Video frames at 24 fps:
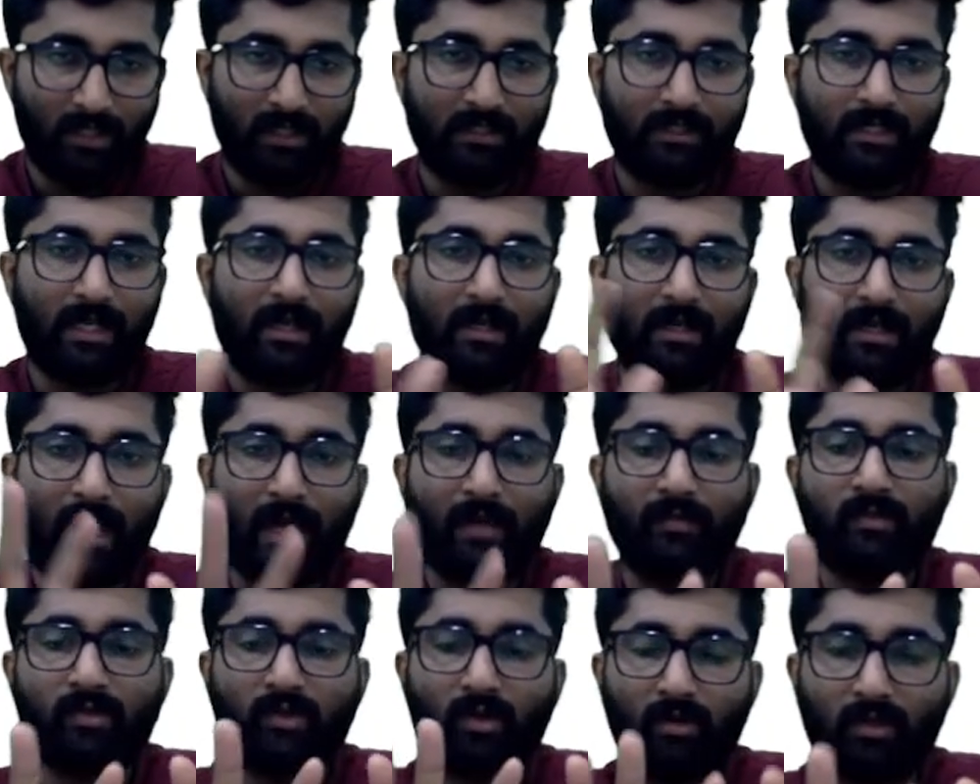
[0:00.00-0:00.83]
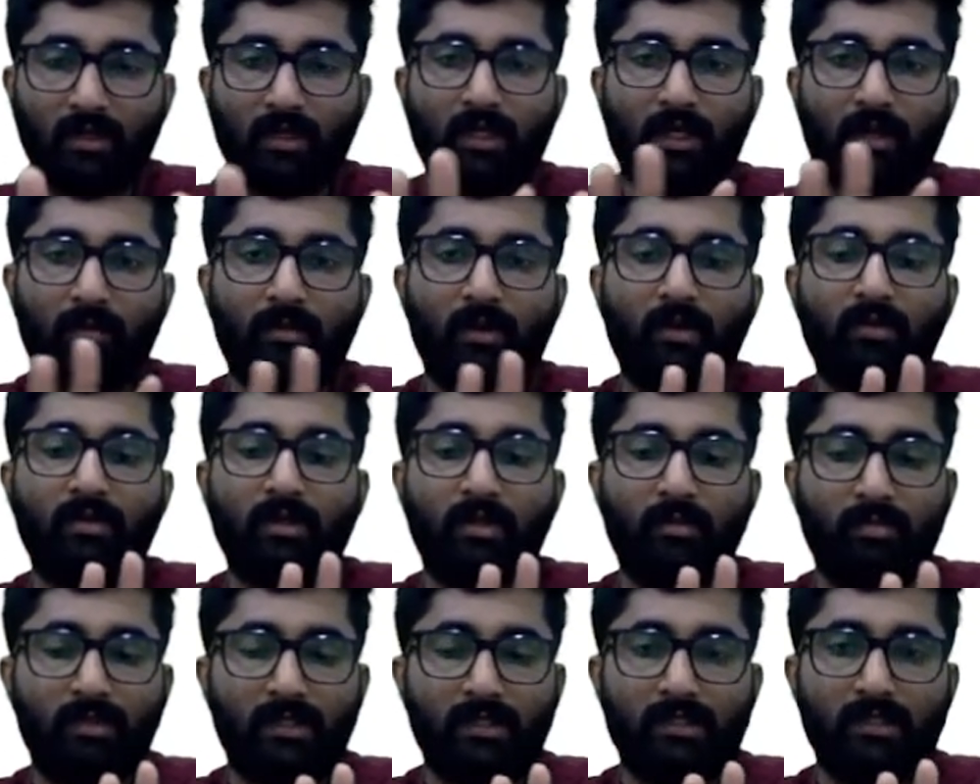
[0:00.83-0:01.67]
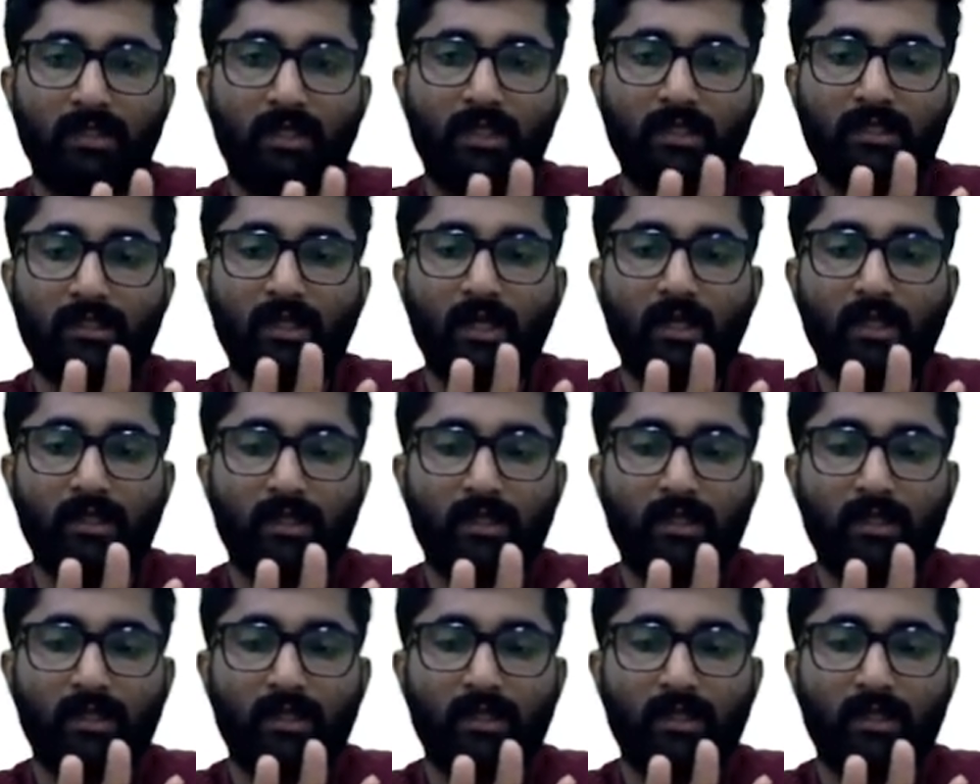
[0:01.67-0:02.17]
10 tabs talking about the business,